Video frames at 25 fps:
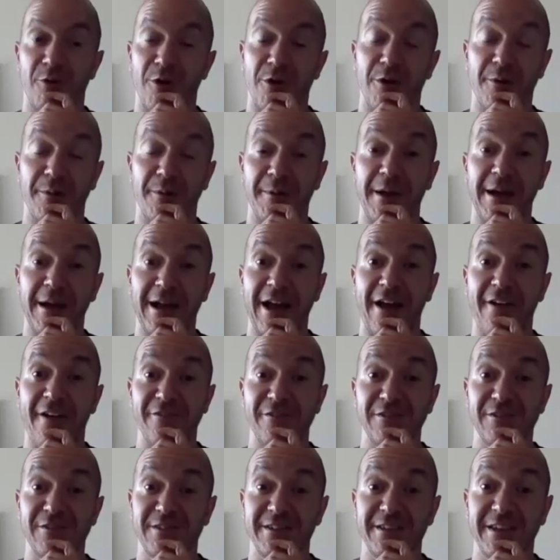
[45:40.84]
Well,
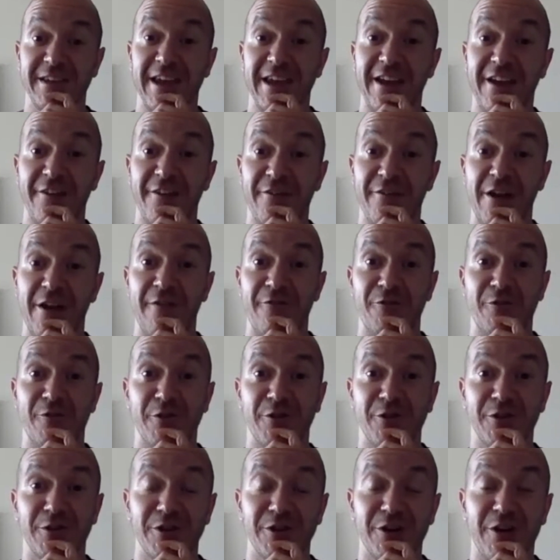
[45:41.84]
obviously,
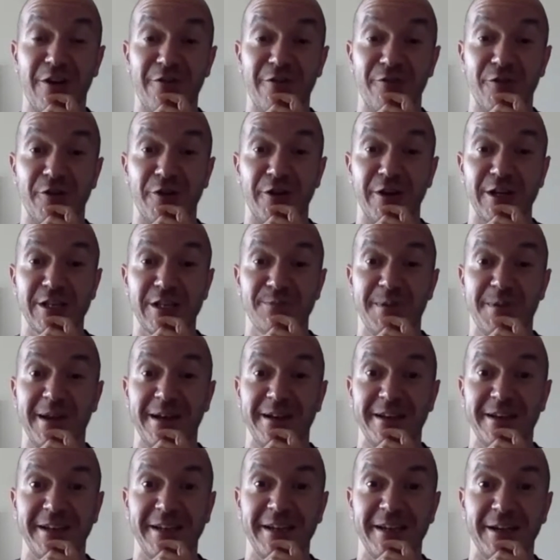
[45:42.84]
ever
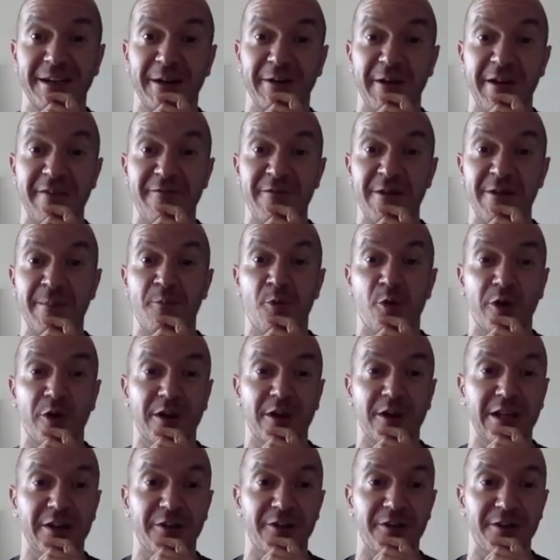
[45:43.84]
expanding and giving more
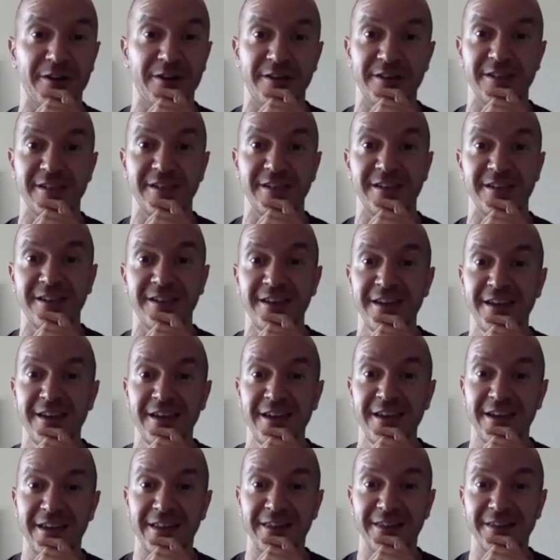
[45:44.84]
clarity
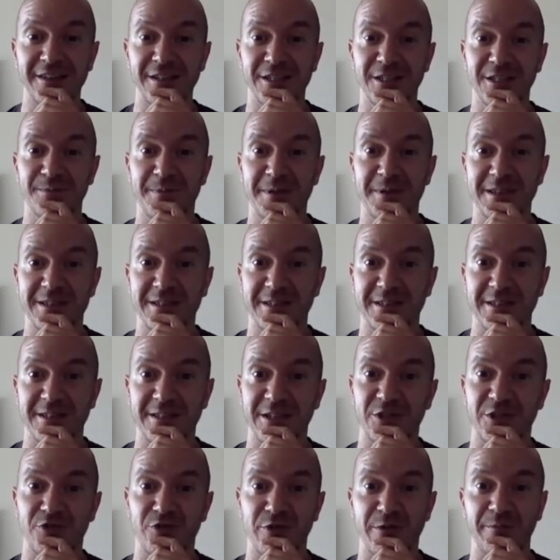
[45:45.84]
in this space is
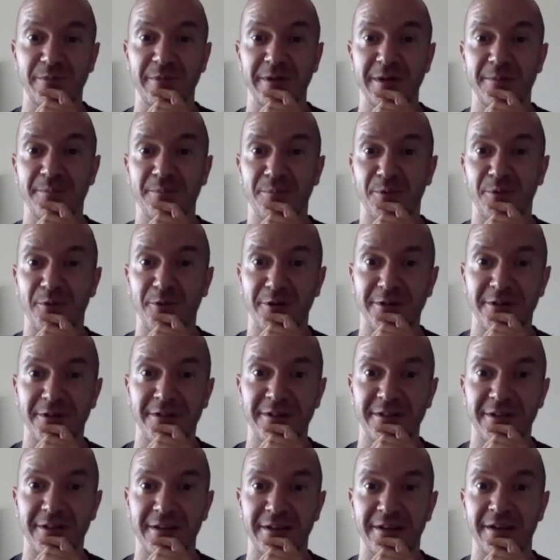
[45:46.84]
extremely
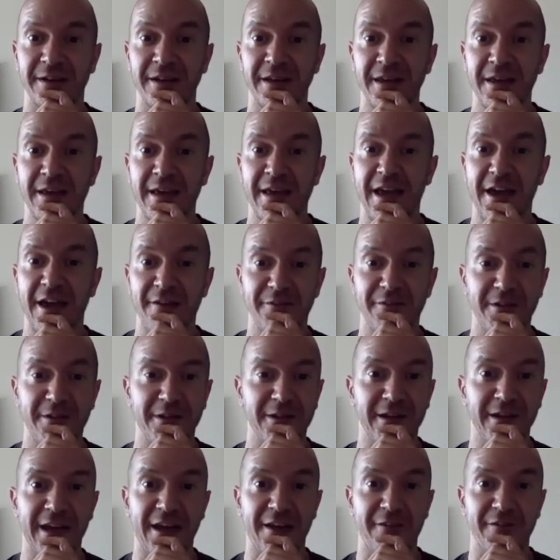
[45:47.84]
important, and
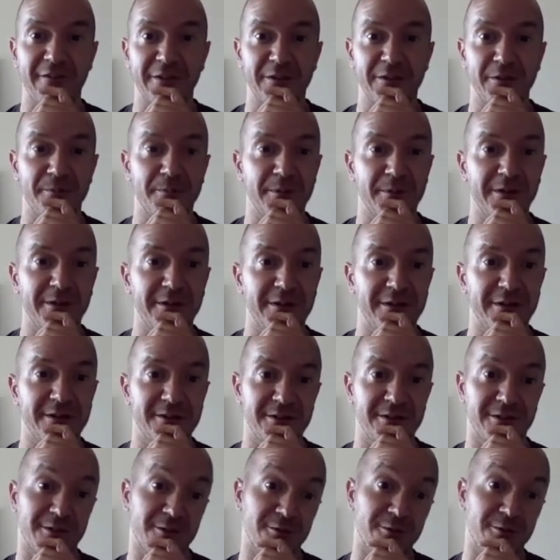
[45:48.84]
having the ability to
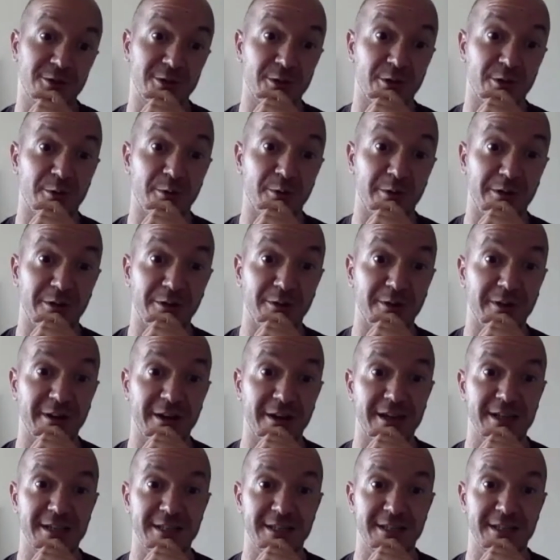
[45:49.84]
do so with you
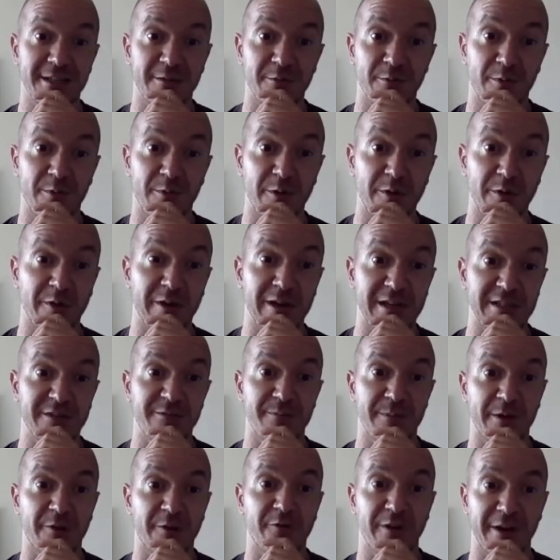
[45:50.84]
guys and what you guys have
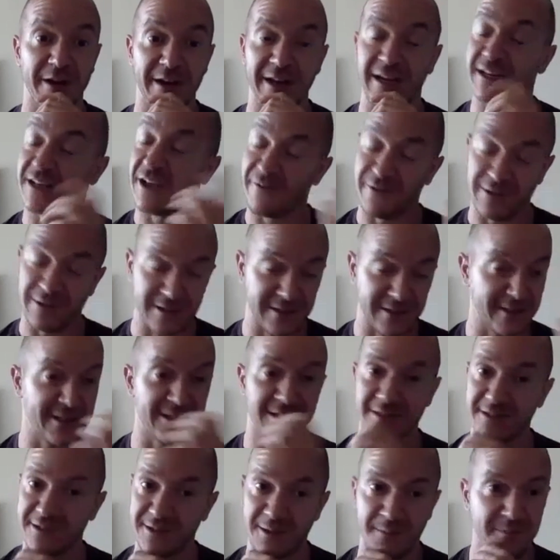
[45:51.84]
been creating obviously
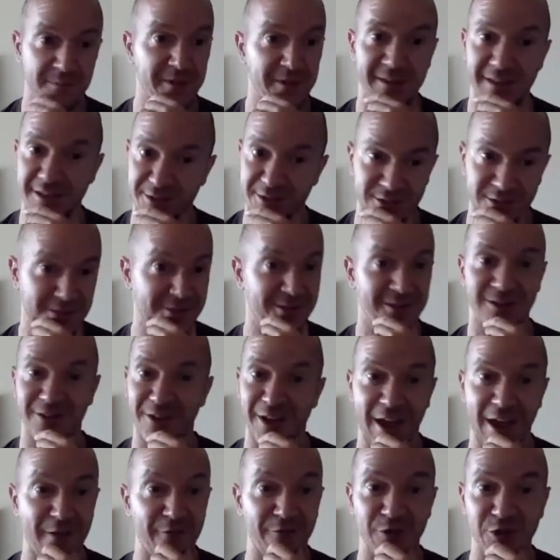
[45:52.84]
is something that's
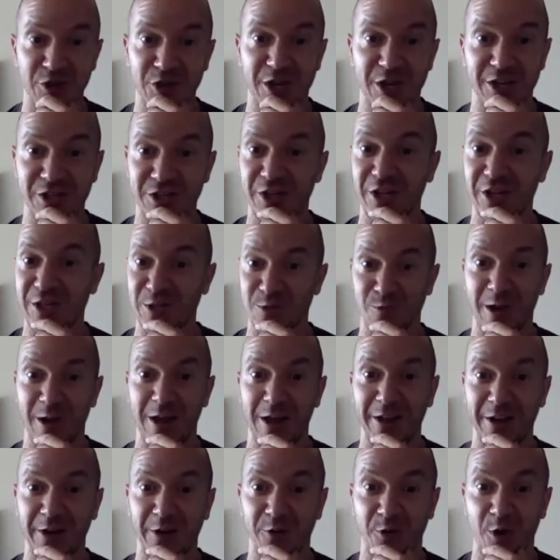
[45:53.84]
ever changing as well
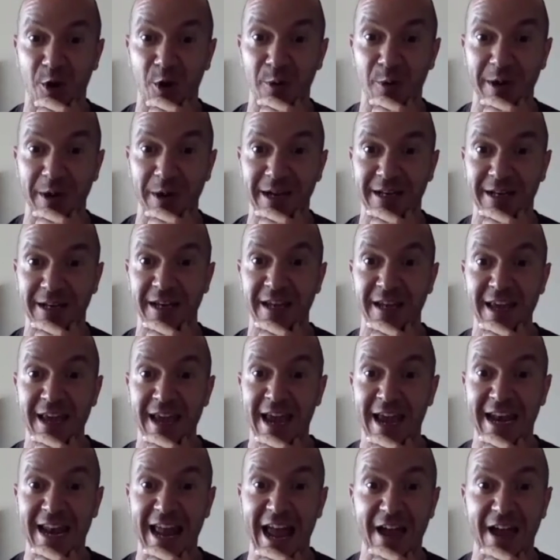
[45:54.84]
and growing,
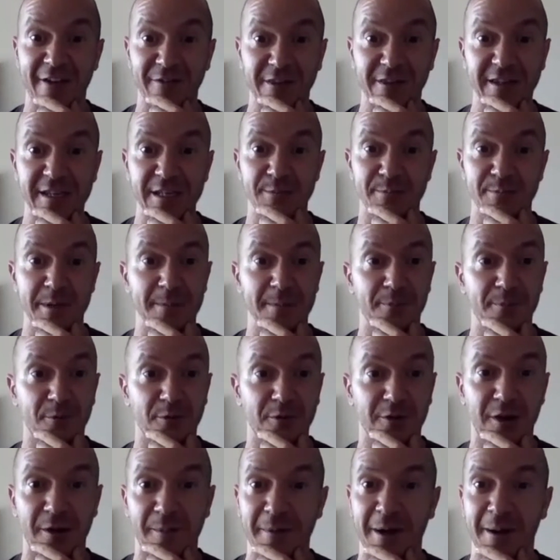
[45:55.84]
and having these people
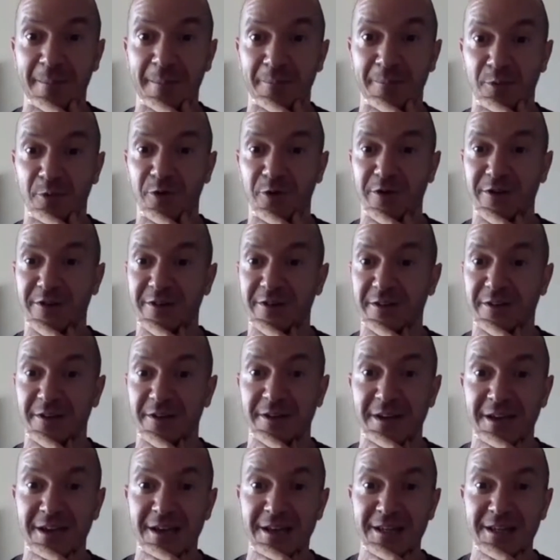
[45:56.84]
come on board to
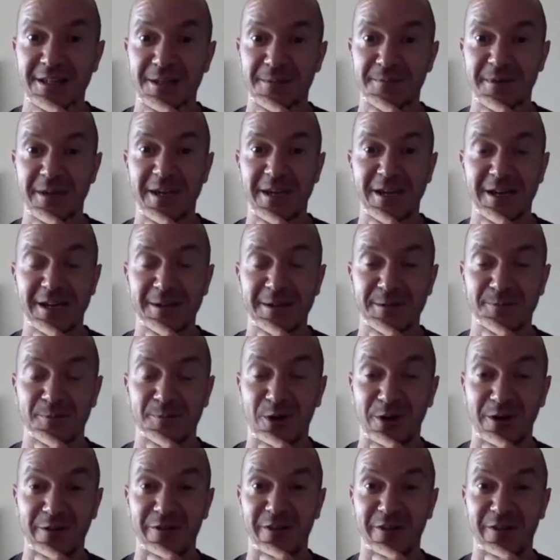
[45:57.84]
be as
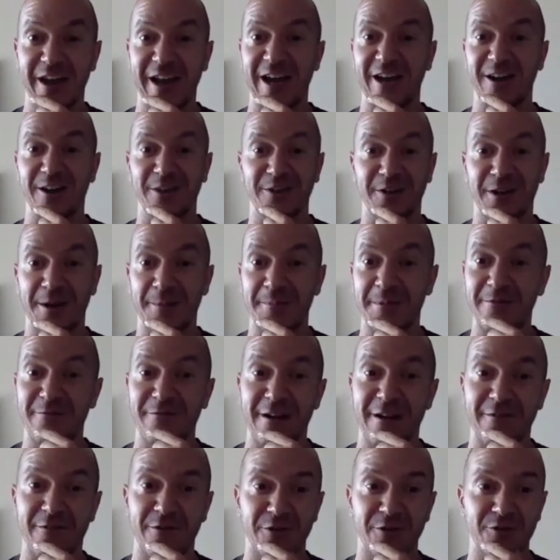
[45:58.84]
part of the hackathon. I mean,
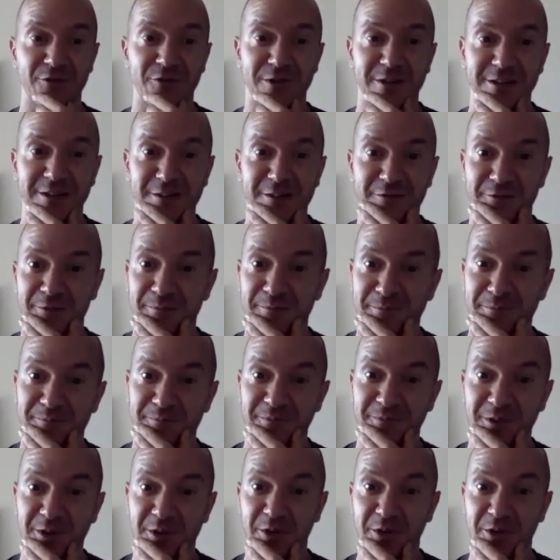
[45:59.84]
500 different
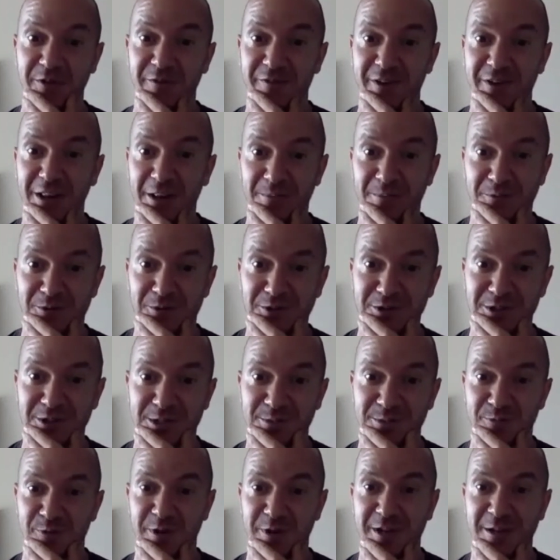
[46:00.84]
developers. It's
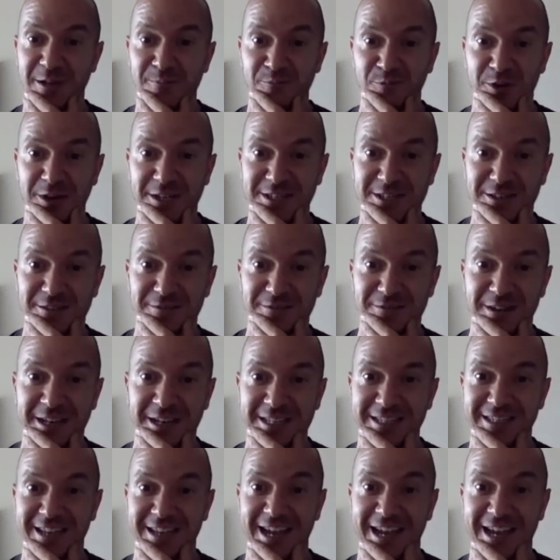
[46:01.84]
pretty impressive and
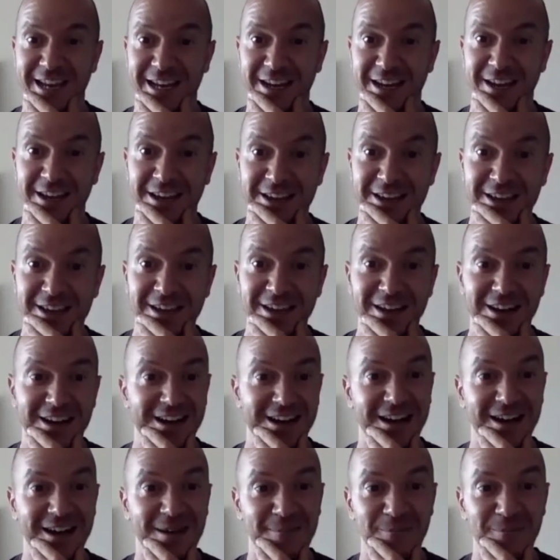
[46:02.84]
exciting.
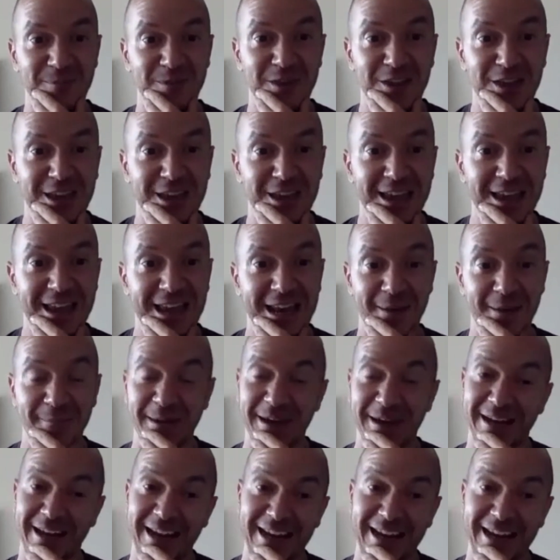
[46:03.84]
And I mean, I